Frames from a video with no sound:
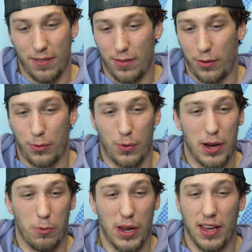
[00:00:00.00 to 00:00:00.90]
3
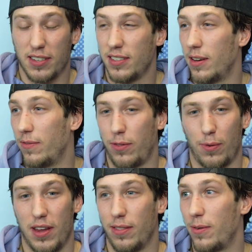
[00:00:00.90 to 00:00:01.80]
weeks of
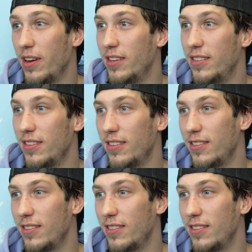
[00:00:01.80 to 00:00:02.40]
3-3s.